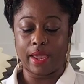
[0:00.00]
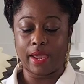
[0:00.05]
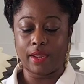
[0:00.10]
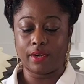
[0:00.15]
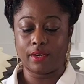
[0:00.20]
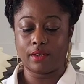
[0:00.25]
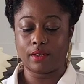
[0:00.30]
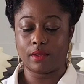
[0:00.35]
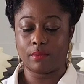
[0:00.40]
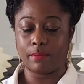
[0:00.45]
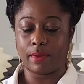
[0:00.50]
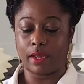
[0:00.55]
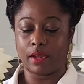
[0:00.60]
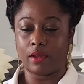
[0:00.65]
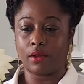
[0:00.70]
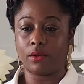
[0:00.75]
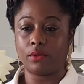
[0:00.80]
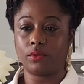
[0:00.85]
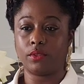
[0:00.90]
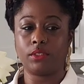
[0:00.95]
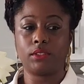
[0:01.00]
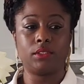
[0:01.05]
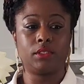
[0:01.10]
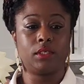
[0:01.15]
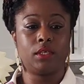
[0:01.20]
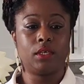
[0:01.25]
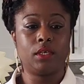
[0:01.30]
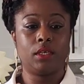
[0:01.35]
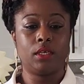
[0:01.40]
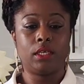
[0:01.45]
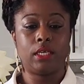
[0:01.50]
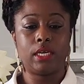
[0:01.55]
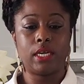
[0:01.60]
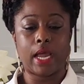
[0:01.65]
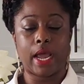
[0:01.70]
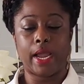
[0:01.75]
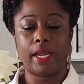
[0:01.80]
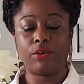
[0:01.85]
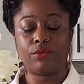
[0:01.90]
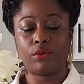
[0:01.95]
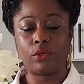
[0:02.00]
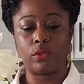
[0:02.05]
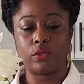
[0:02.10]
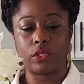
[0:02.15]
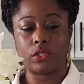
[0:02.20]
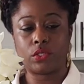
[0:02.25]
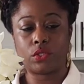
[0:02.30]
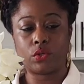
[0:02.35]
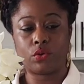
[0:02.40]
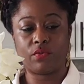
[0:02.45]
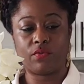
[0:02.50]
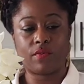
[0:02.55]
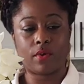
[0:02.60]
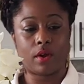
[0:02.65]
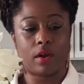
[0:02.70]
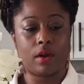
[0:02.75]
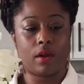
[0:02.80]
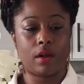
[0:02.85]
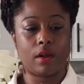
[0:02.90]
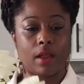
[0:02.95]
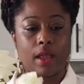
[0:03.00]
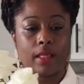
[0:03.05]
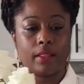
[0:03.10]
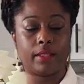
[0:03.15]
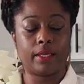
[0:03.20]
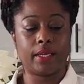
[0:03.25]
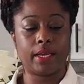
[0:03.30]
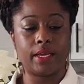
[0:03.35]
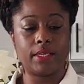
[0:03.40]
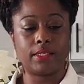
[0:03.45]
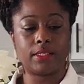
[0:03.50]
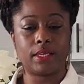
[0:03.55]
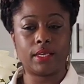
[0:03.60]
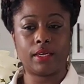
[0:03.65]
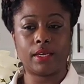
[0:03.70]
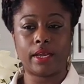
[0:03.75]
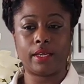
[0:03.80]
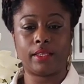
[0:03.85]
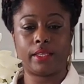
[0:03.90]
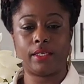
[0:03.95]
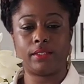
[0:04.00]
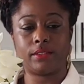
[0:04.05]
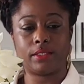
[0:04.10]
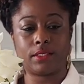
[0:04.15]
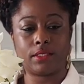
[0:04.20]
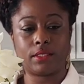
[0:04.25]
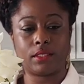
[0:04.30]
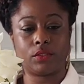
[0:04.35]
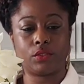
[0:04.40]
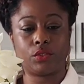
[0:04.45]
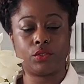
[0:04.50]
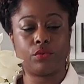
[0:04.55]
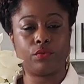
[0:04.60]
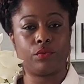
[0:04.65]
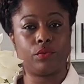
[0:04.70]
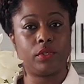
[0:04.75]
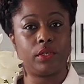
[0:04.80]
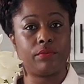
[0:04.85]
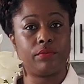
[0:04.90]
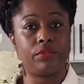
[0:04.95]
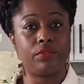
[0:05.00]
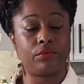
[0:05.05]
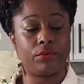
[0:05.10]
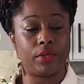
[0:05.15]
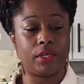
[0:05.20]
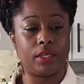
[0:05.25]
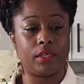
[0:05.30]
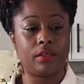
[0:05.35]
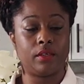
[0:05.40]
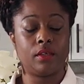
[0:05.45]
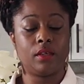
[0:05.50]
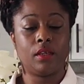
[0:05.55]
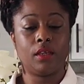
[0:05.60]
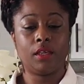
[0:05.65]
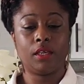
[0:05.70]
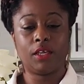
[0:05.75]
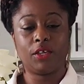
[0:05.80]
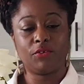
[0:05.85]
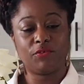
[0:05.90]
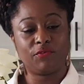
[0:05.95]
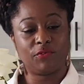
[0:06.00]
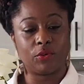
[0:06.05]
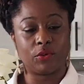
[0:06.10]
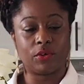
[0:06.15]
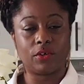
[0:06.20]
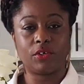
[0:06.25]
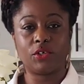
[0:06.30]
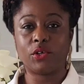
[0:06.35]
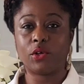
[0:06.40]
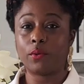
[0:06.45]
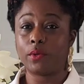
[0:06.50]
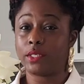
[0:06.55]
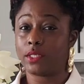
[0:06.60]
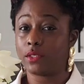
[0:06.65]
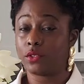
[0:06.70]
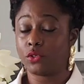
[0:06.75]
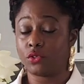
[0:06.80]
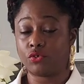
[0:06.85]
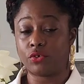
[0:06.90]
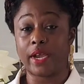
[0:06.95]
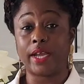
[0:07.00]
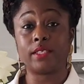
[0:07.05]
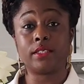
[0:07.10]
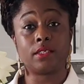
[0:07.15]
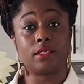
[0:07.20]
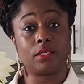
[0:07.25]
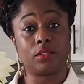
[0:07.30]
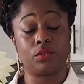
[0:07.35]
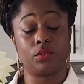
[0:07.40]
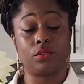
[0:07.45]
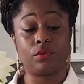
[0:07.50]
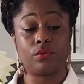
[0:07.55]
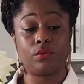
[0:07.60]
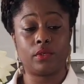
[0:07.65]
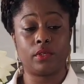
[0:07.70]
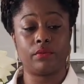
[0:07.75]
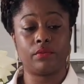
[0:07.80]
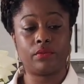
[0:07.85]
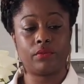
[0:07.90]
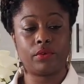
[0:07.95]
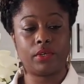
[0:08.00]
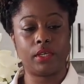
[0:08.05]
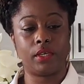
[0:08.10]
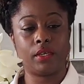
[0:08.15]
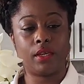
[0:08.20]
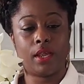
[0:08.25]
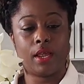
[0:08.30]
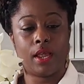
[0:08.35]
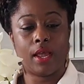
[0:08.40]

added about 9 roses so far. Like I said, I like to stick to the rule of 3 in floral. You always have to try to stick to the rule of 3.